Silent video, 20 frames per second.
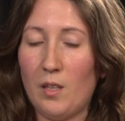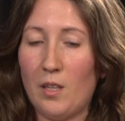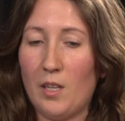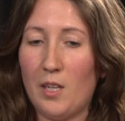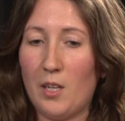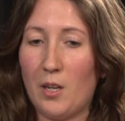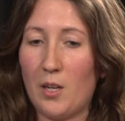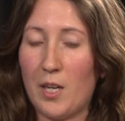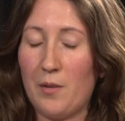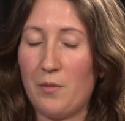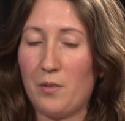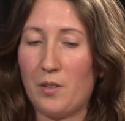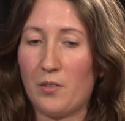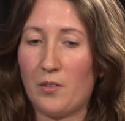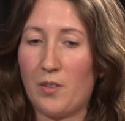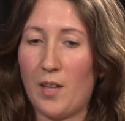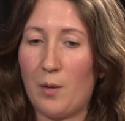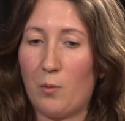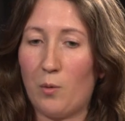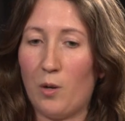Even
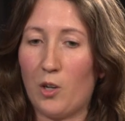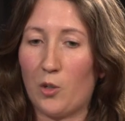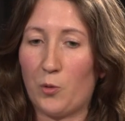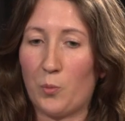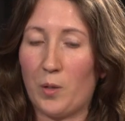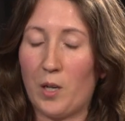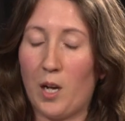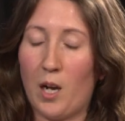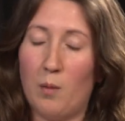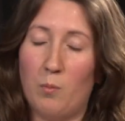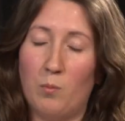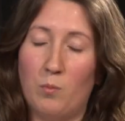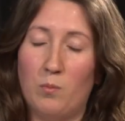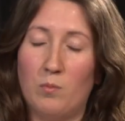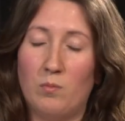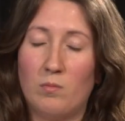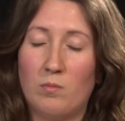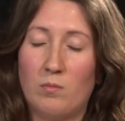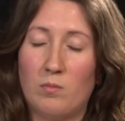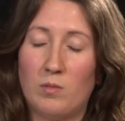as networks
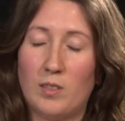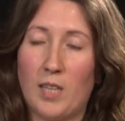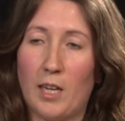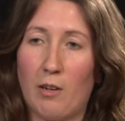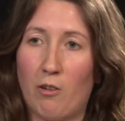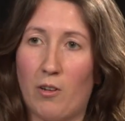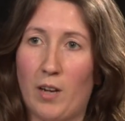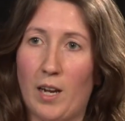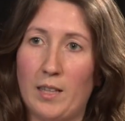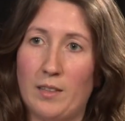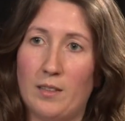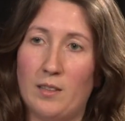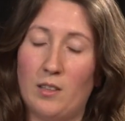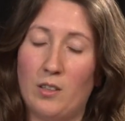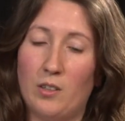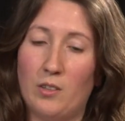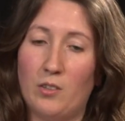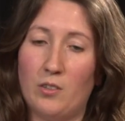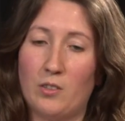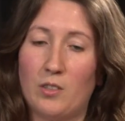become segregated
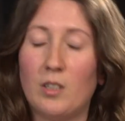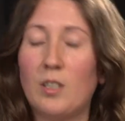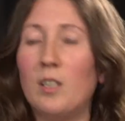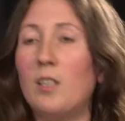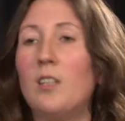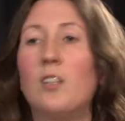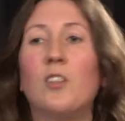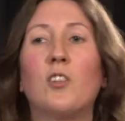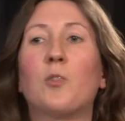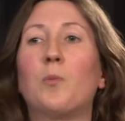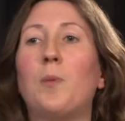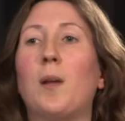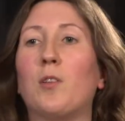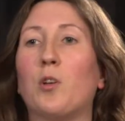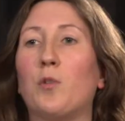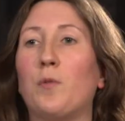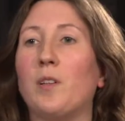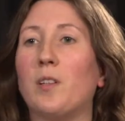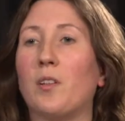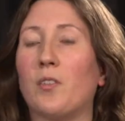and split
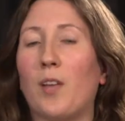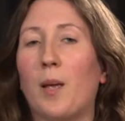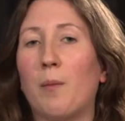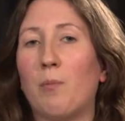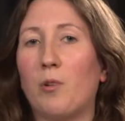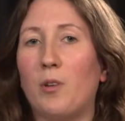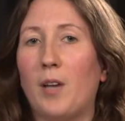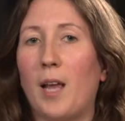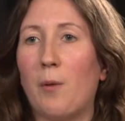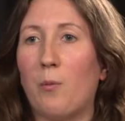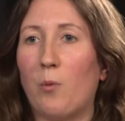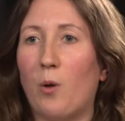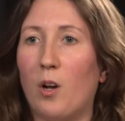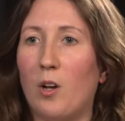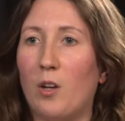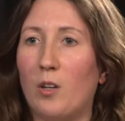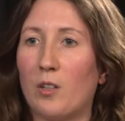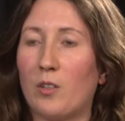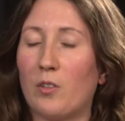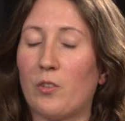off into separate
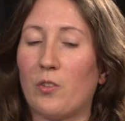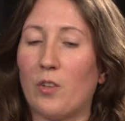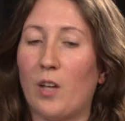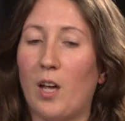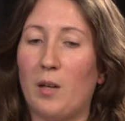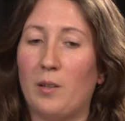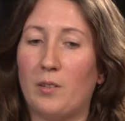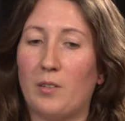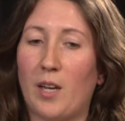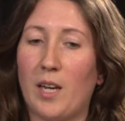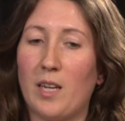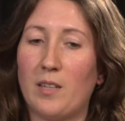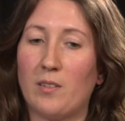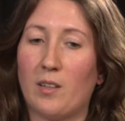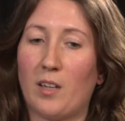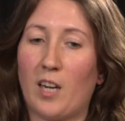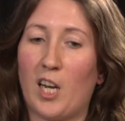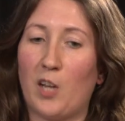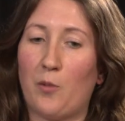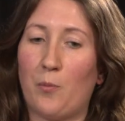networks and
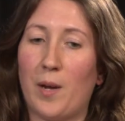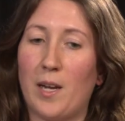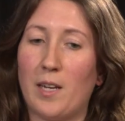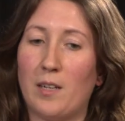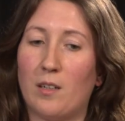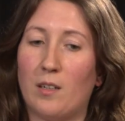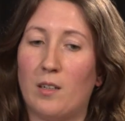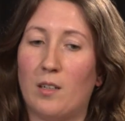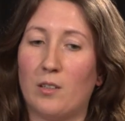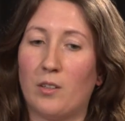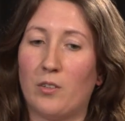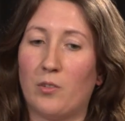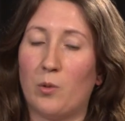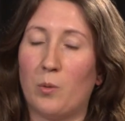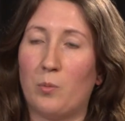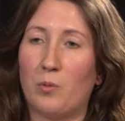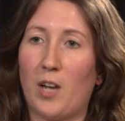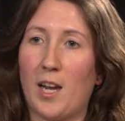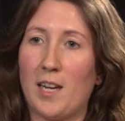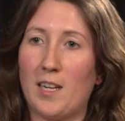data kind of made harder to
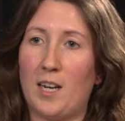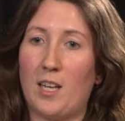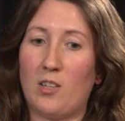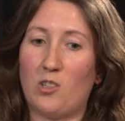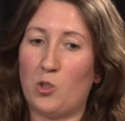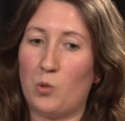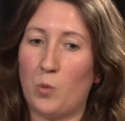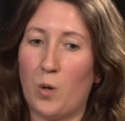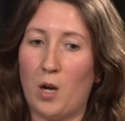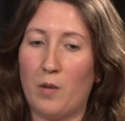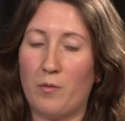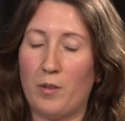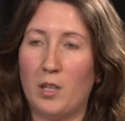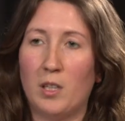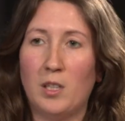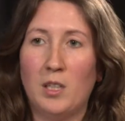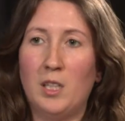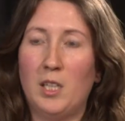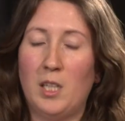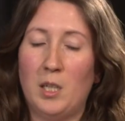obtain unless you have a
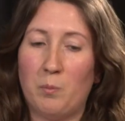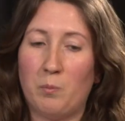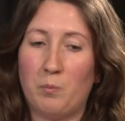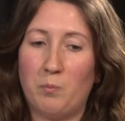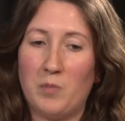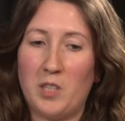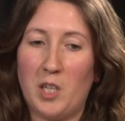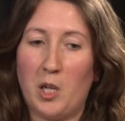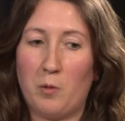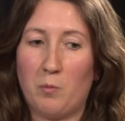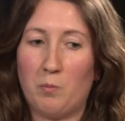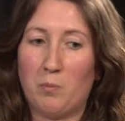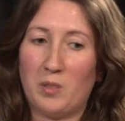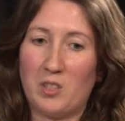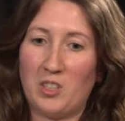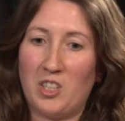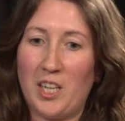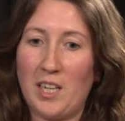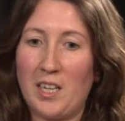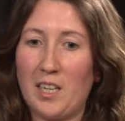
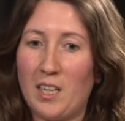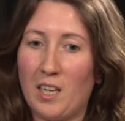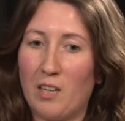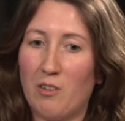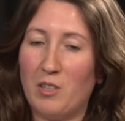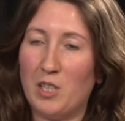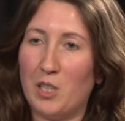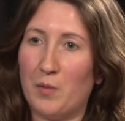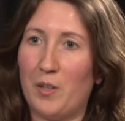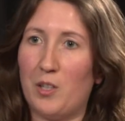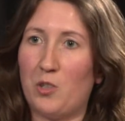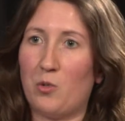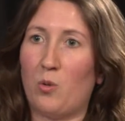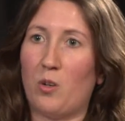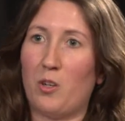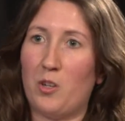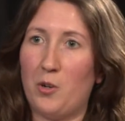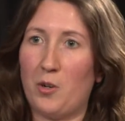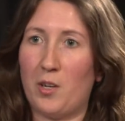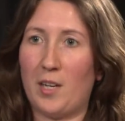particular individual
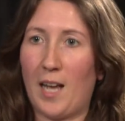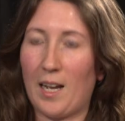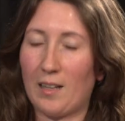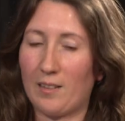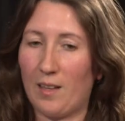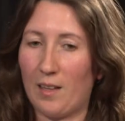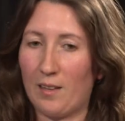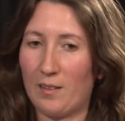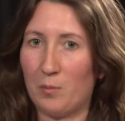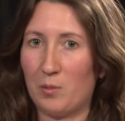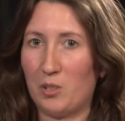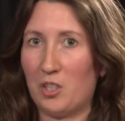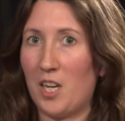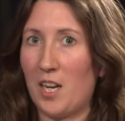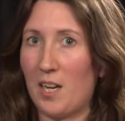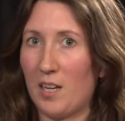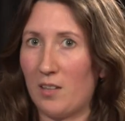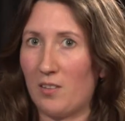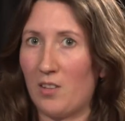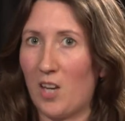and you can access a
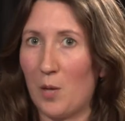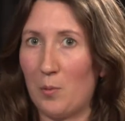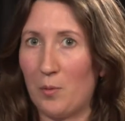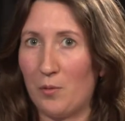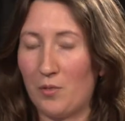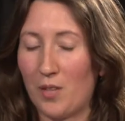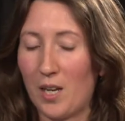particular type of